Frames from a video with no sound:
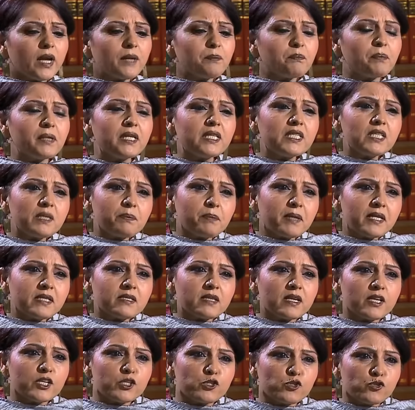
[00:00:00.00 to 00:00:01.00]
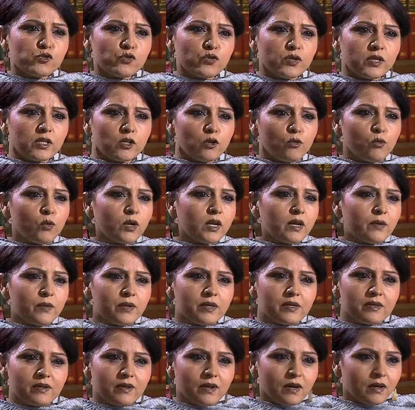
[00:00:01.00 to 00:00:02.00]
at PDP's history or
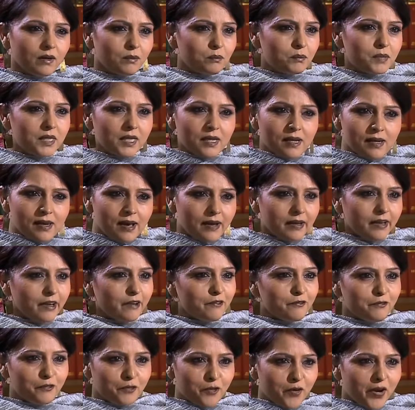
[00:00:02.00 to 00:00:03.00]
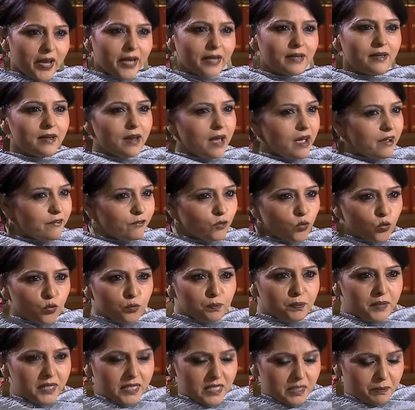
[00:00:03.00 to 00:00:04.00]
whatever uh, little I have read and I have known
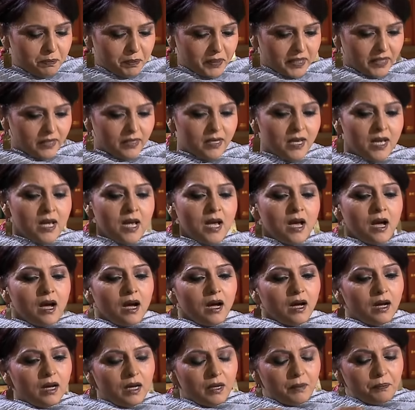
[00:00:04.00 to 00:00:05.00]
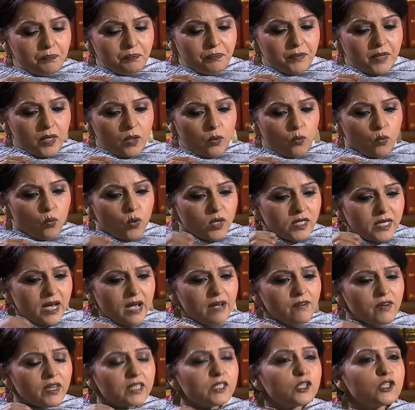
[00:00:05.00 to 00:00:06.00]
PDP, uh, what I
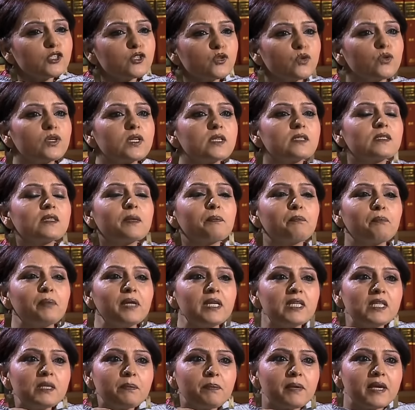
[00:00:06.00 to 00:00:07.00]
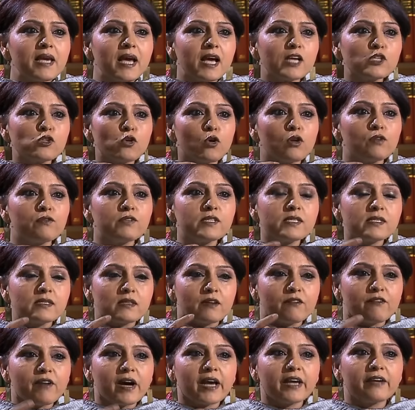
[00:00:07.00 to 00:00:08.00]
have understood is that PDP has always
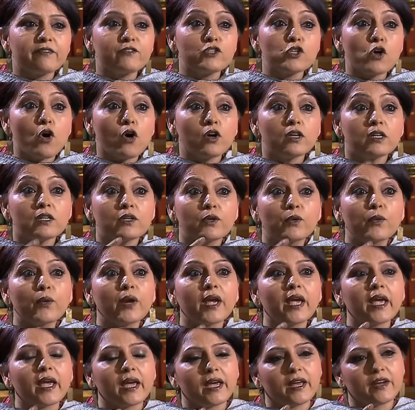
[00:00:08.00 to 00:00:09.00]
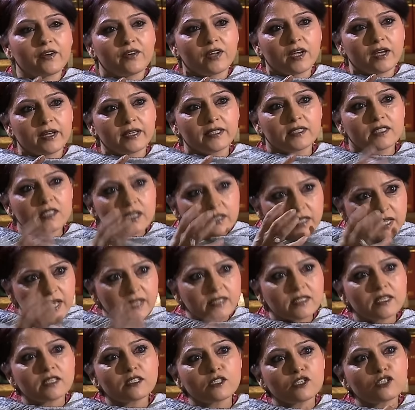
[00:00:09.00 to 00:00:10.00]
survived on a grey area, the
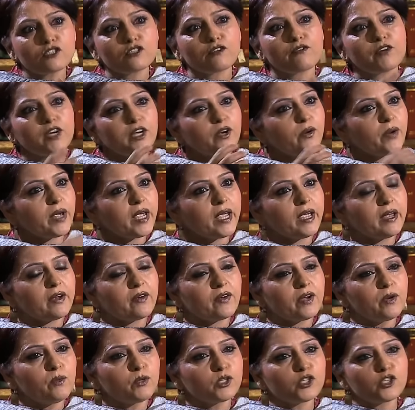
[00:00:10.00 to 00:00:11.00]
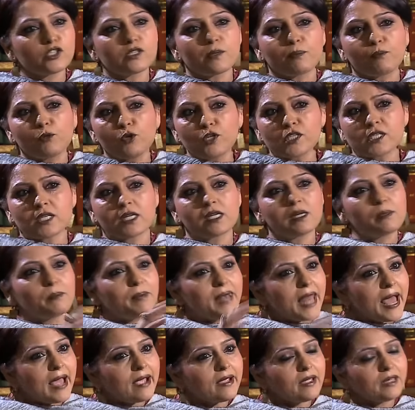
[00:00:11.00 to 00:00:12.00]
existence of a grey area, which is a political
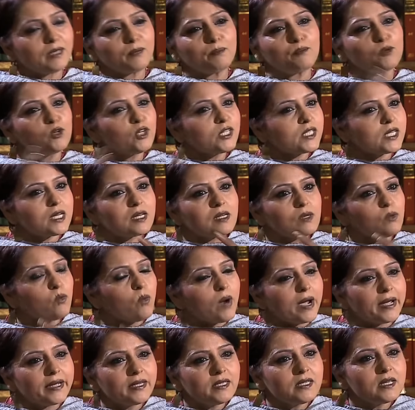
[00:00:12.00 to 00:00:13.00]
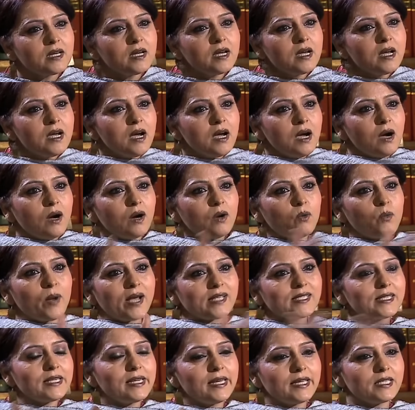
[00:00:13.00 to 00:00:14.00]
black and a political white, uh,
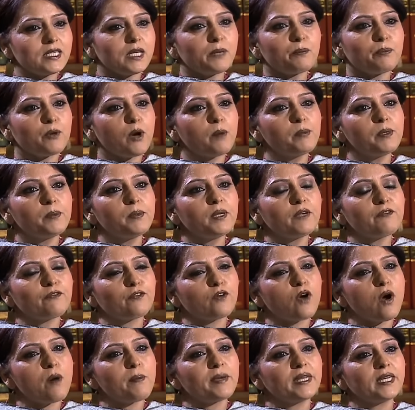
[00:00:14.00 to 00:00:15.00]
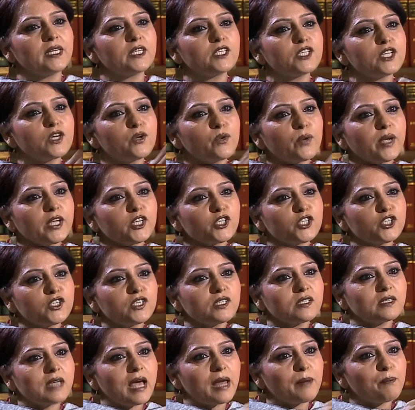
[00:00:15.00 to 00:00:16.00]
vacillating probably from an integrationist
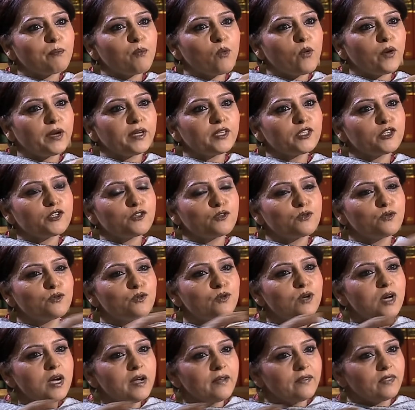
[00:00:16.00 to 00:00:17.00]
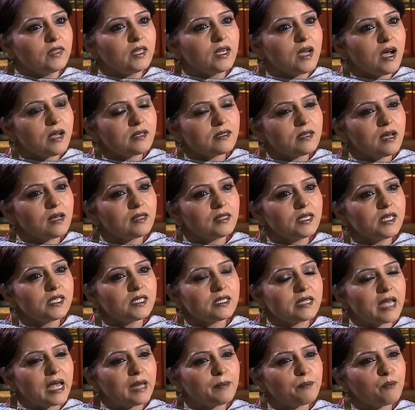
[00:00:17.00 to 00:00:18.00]
standpoint to the Azadi
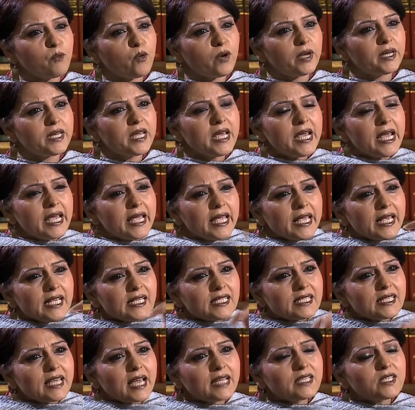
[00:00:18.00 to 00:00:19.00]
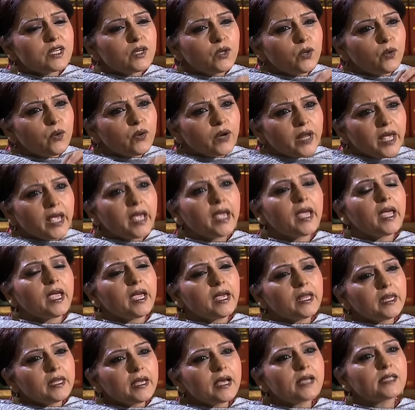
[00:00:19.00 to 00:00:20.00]
standpoint. Is that grey
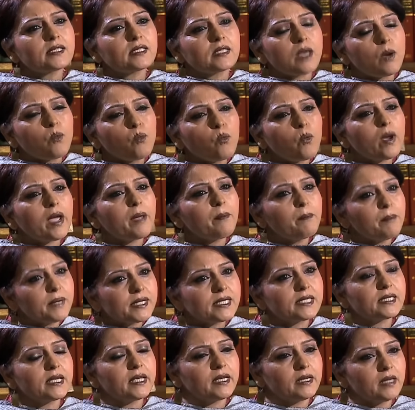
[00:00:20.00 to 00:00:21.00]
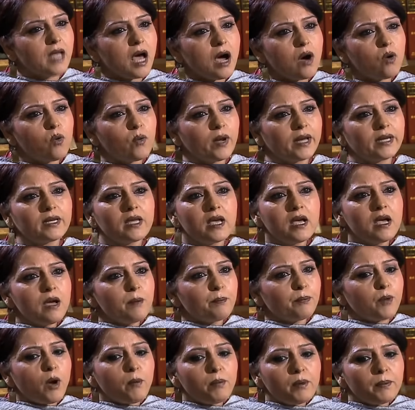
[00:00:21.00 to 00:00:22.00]
area somewhere missing now? And
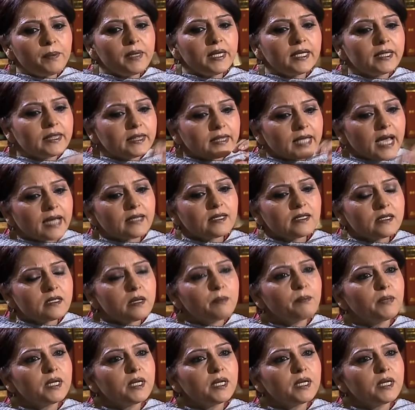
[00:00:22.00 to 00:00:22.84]
probably that is the